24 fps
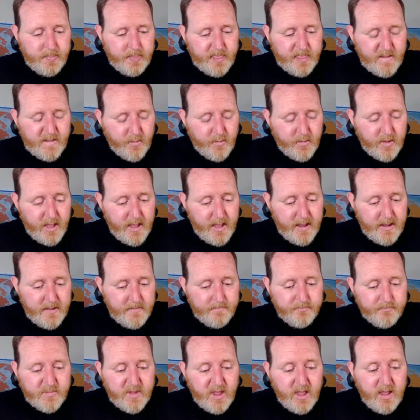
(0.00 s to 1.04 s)

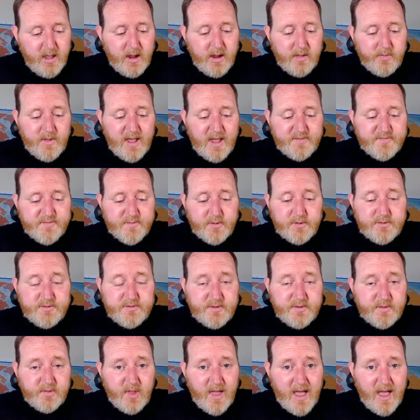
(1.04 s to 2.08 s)
Okay? And that's on
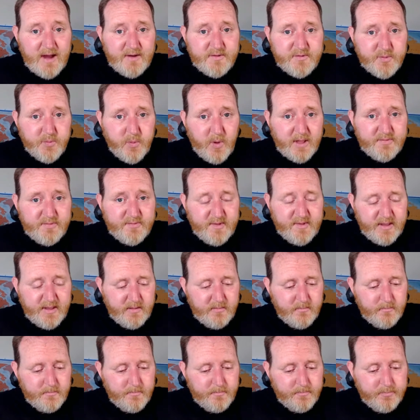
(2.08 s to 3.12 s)
July 20.
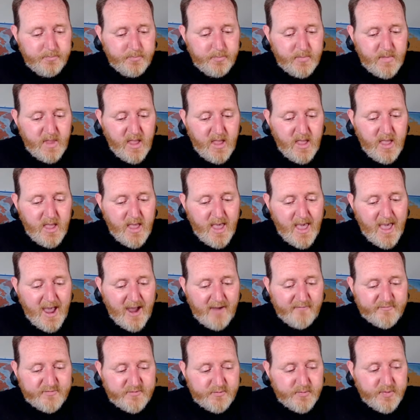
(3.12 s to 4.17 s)

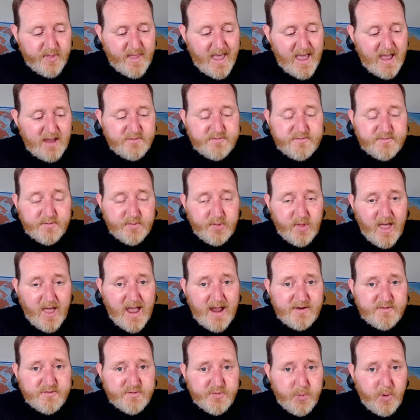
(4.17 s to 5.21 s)
After that,
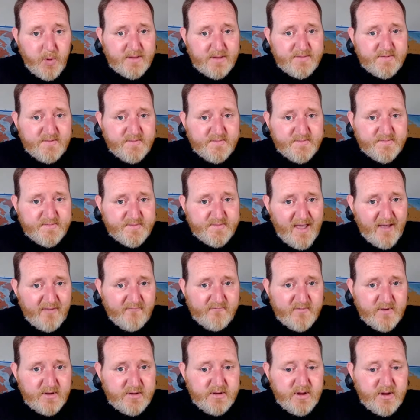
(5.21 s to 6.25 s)
July
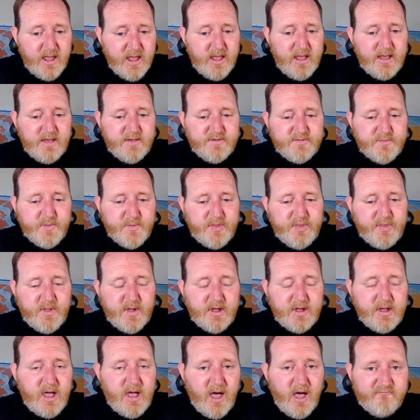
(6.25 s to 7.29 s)
27 is when the
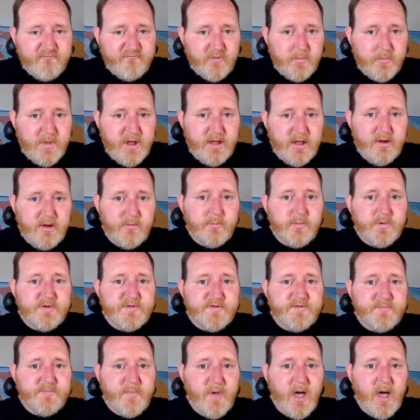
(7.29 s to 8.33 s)
government
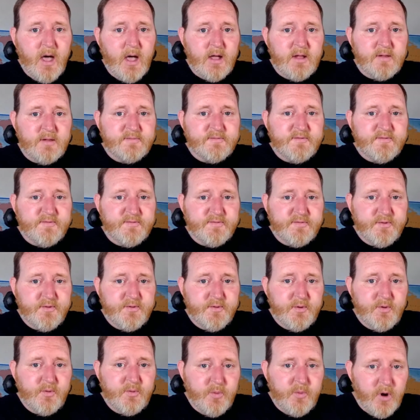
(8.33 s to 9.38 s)
responds
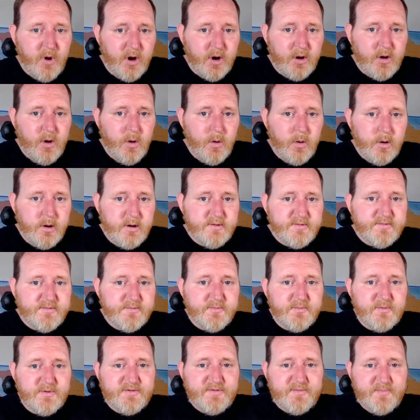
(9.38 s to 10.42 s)
to Workhorse
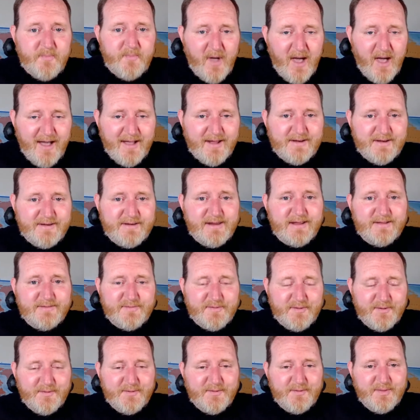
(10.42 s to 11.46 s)
responding
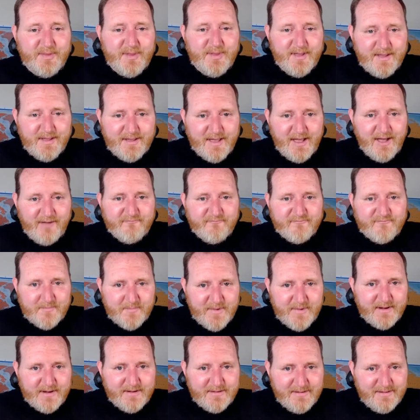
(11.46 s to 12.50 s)
to the
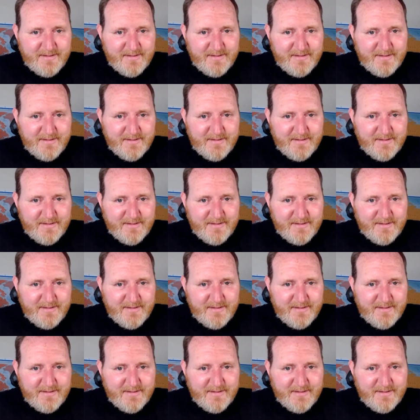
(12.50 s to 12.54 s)
government.